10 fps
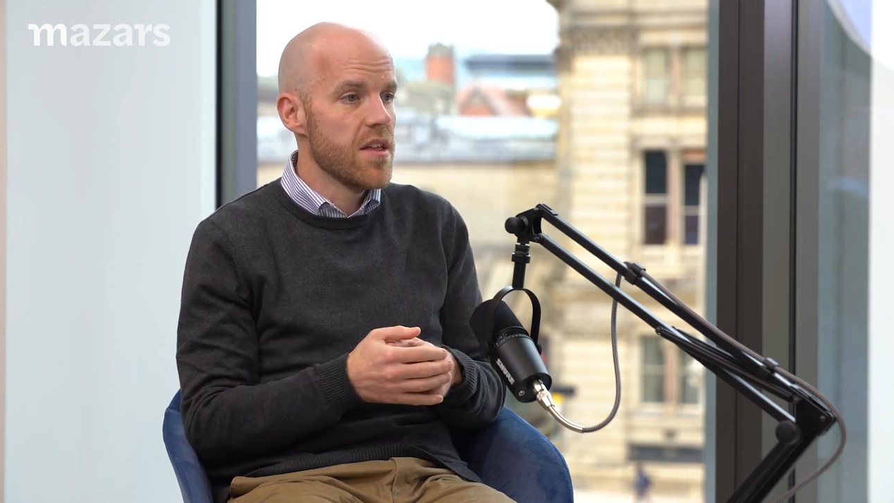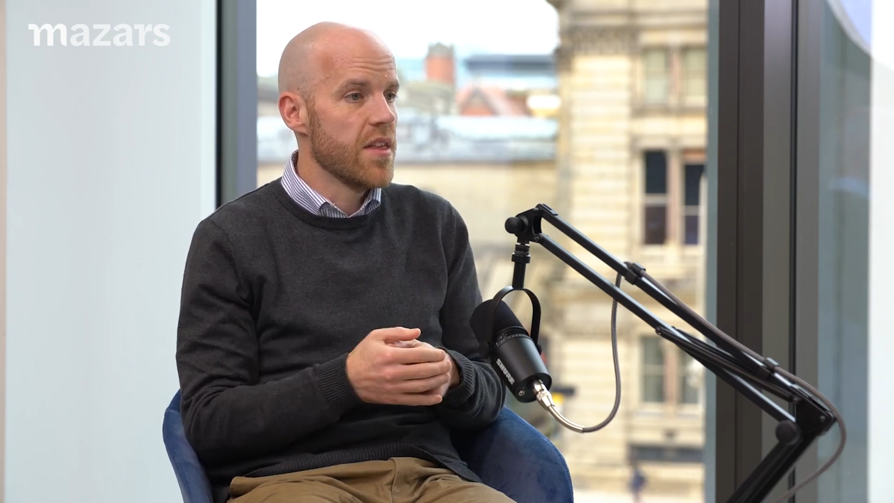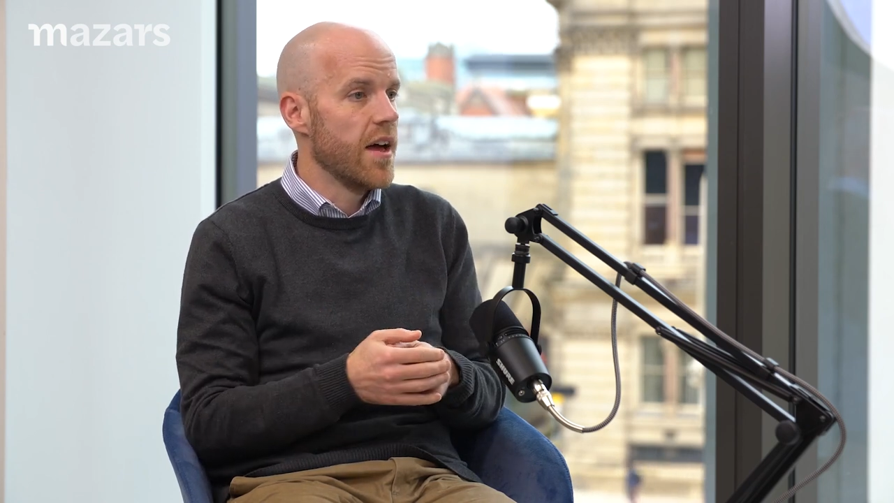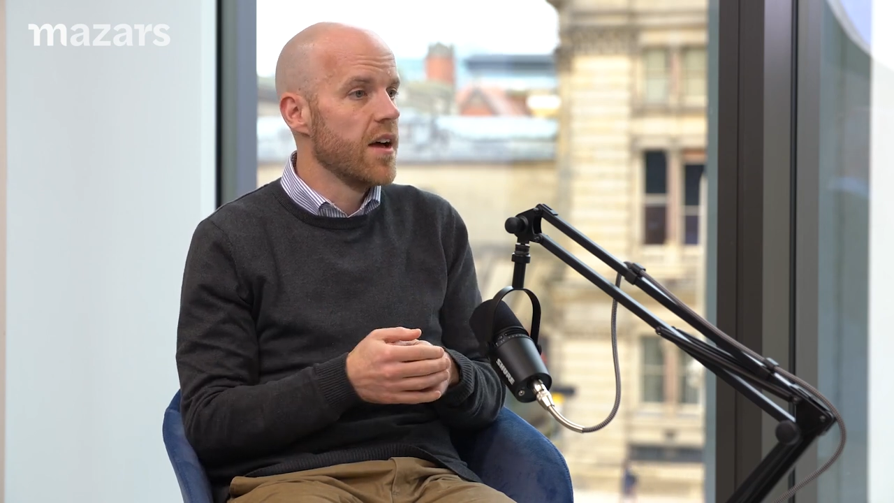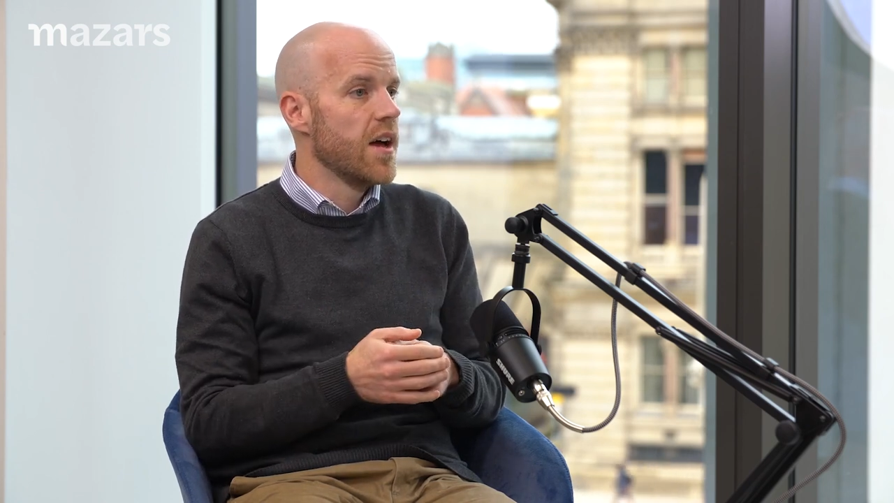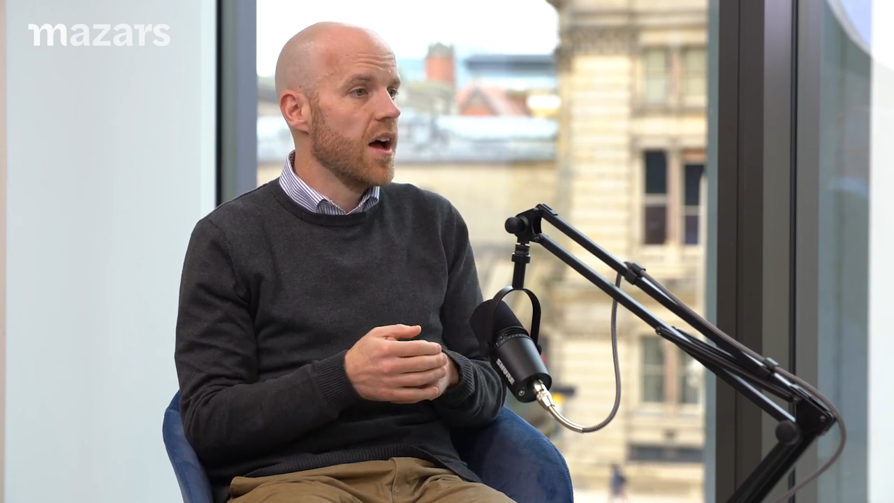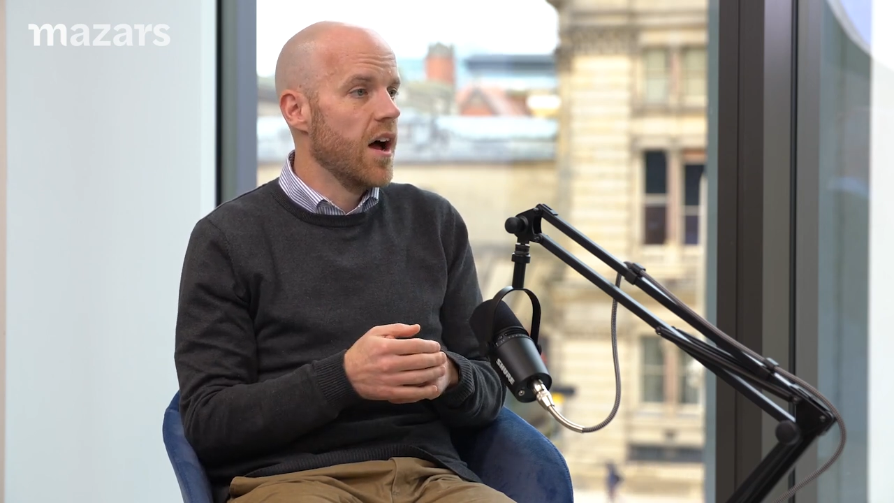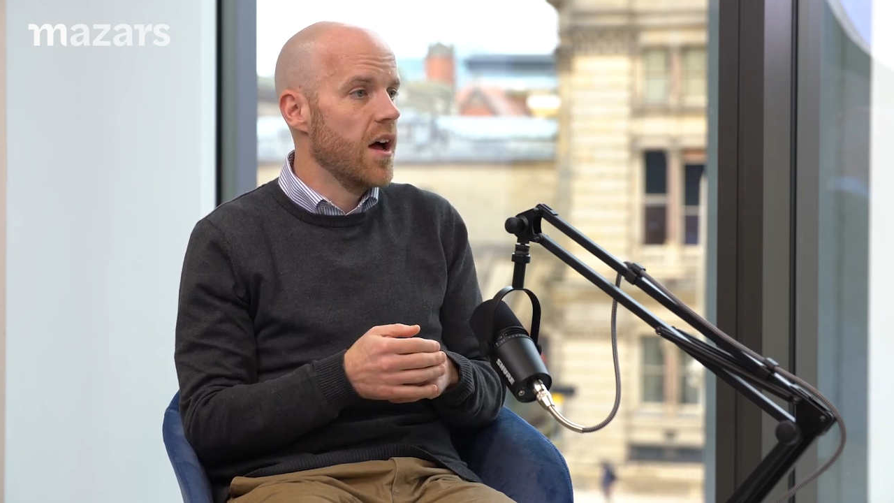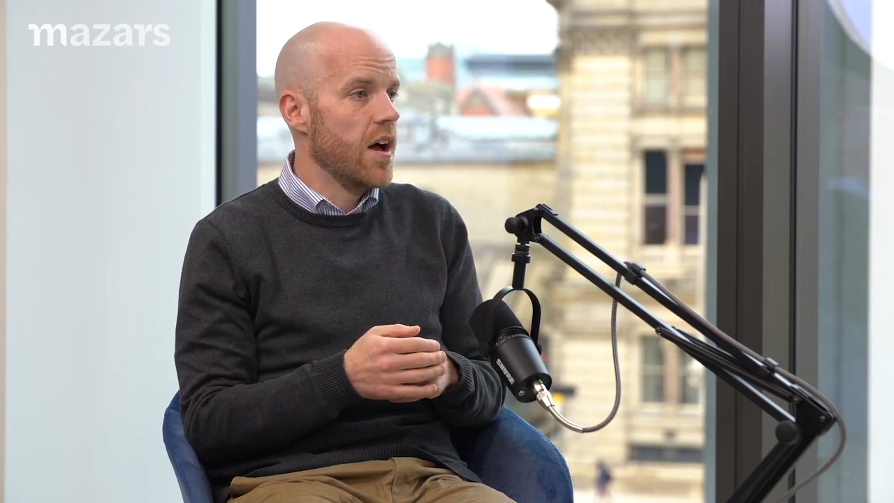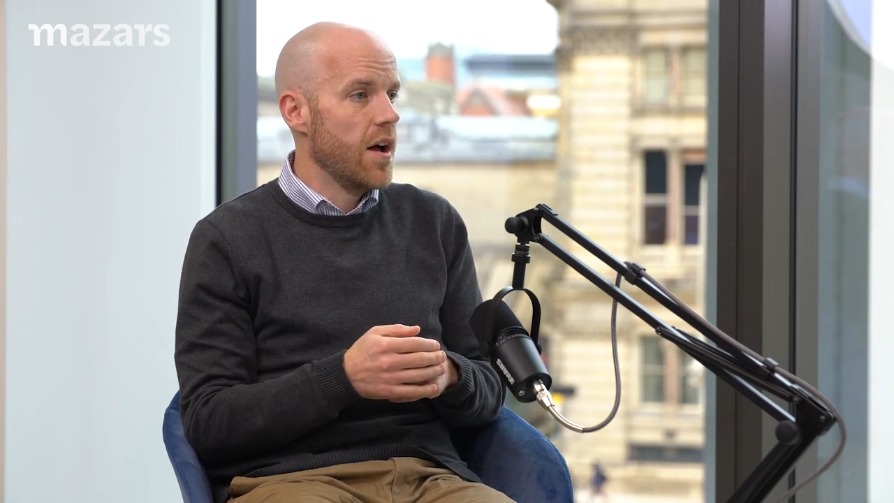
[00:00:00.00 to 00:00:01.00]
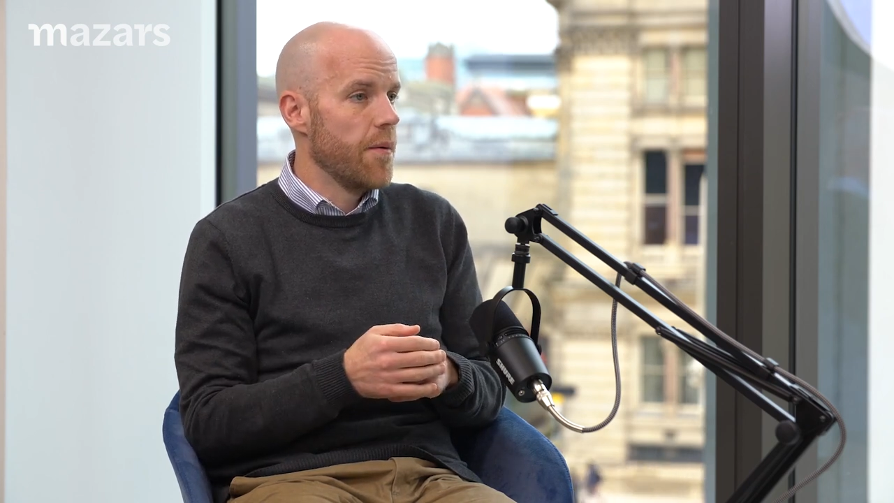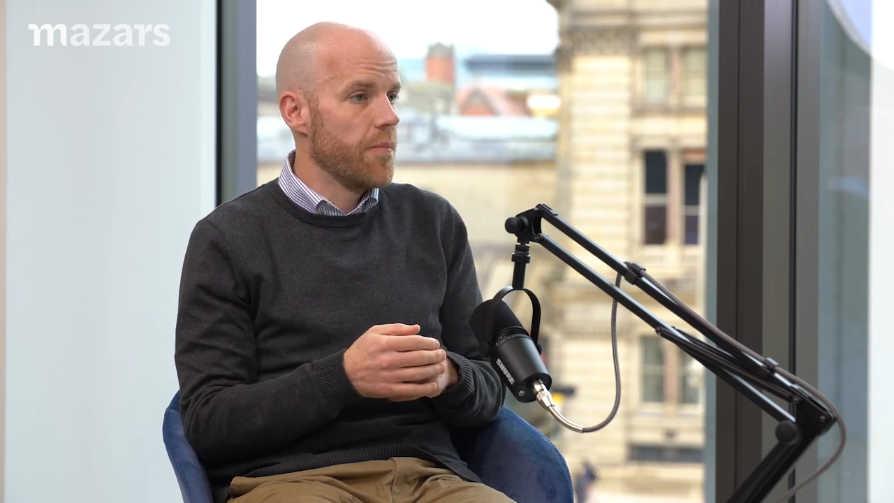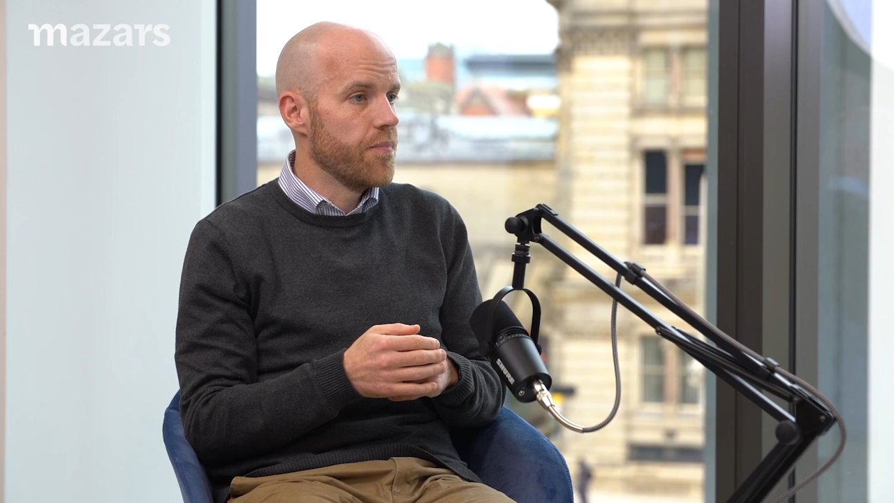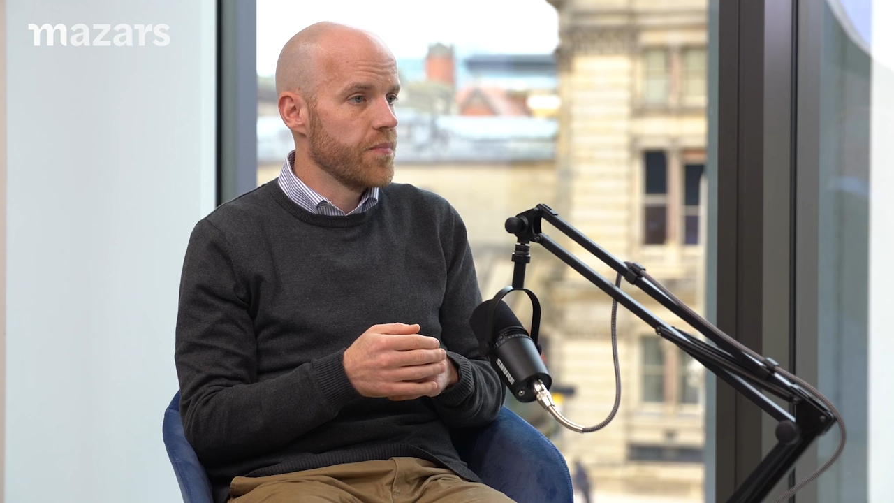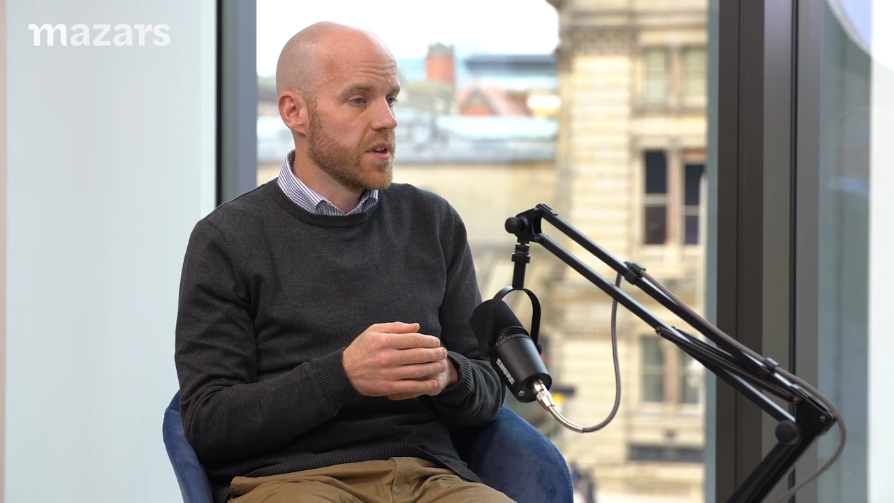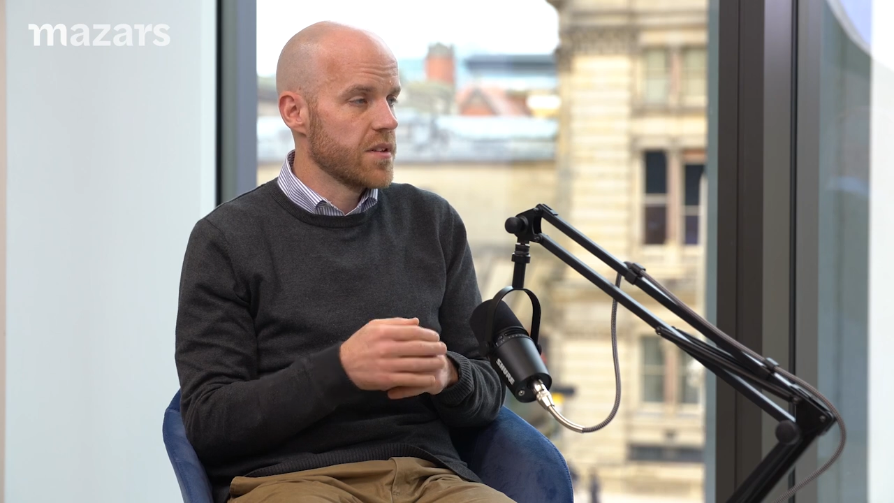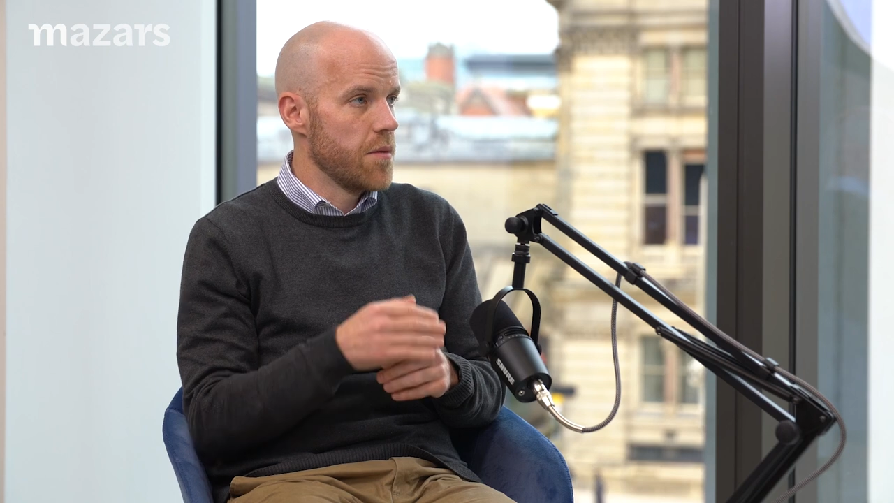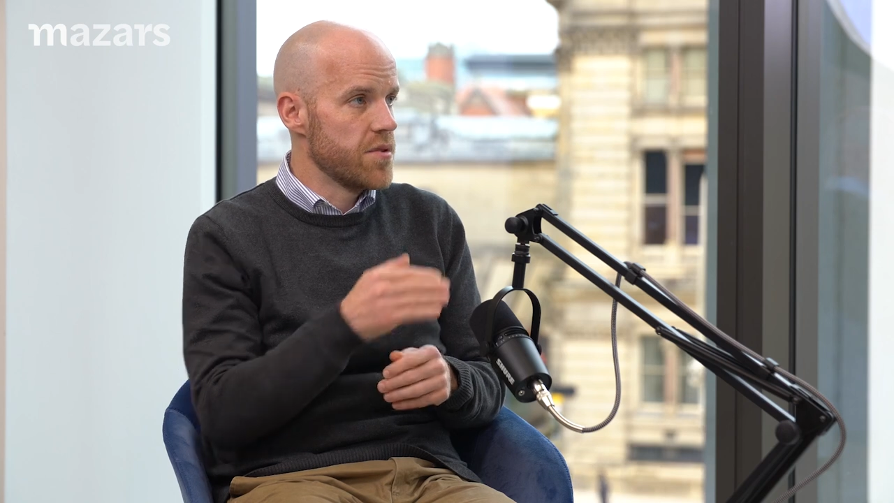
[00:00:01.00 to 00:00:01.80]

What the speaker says: there. So